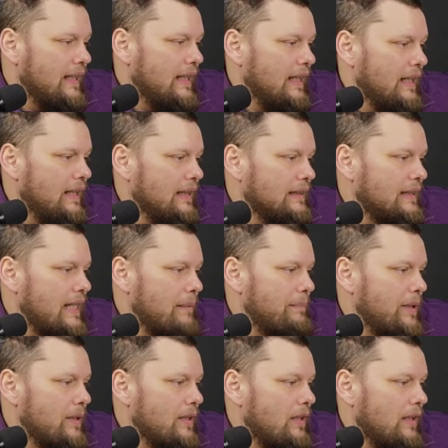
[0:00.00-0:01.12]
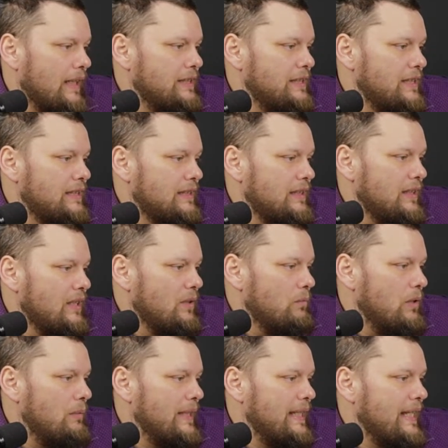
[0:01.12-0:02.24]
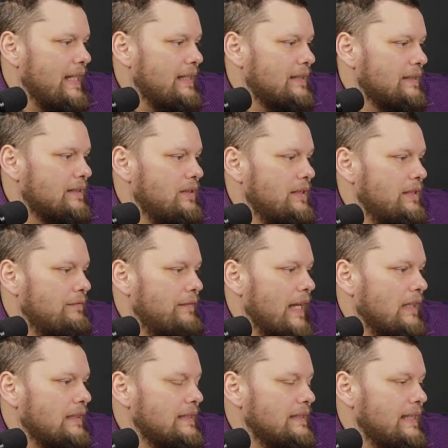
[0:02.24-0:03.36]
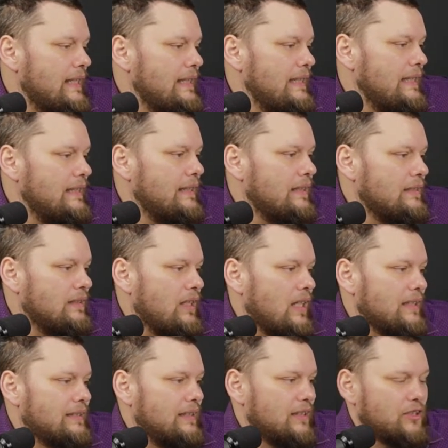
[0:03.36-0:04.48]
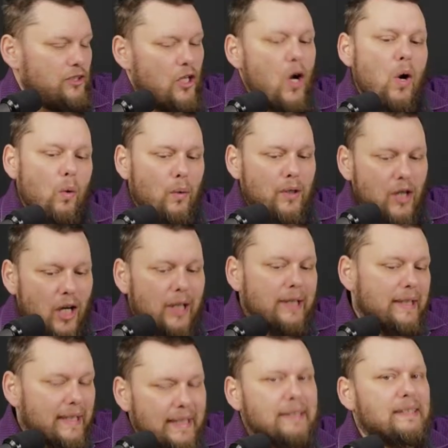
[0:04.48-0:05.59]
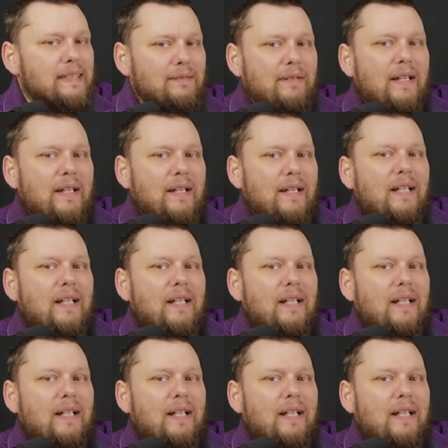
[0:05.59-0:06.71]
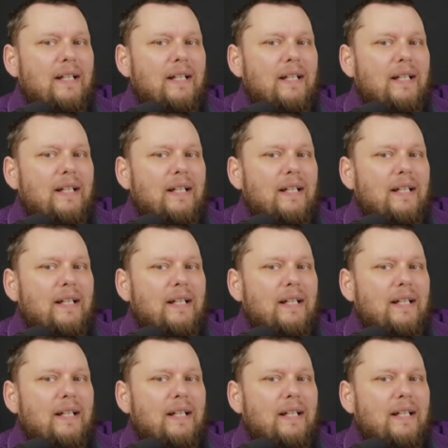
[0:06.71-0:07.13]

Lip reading: And Kepir in all ages. Will we get to the Valentinian Gnostics? No, we're not going to get to the Valentinian Gnostics.